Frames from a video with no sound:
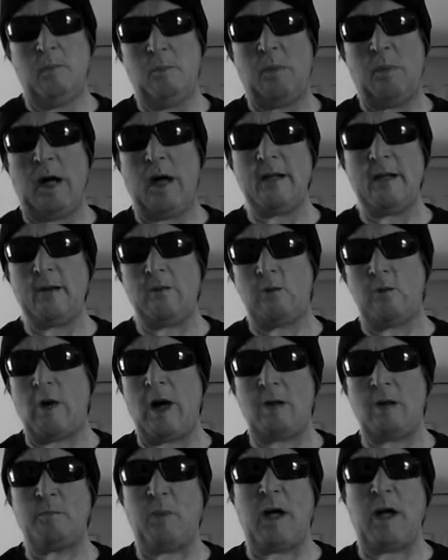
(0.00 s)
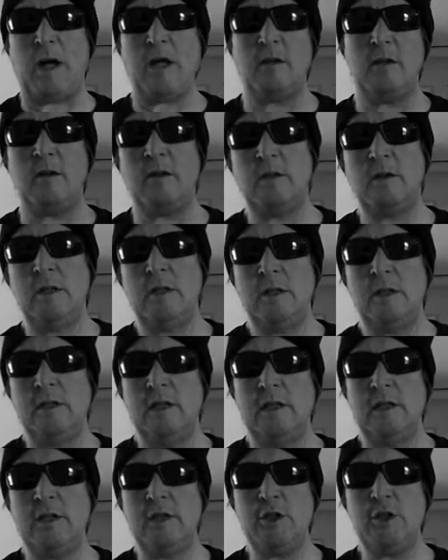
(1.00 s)
pot, Crockpot of
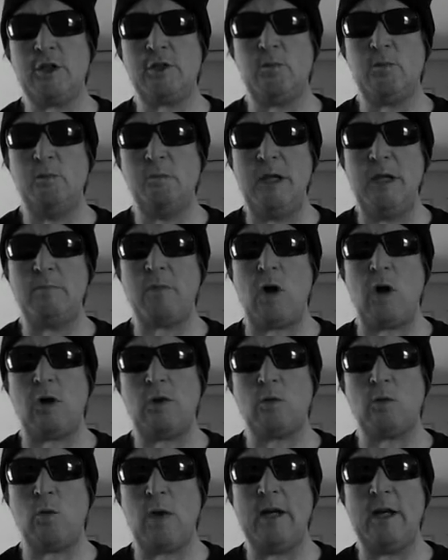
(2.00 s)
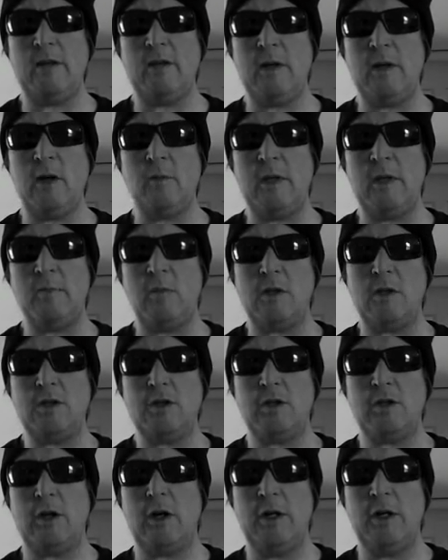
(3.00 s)
delicious meatballs waiting there to be
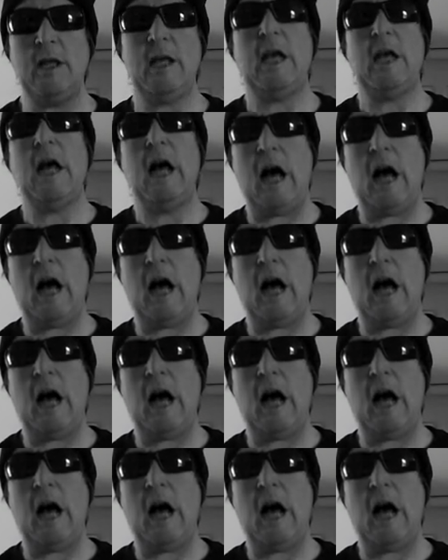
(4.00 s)
munched on.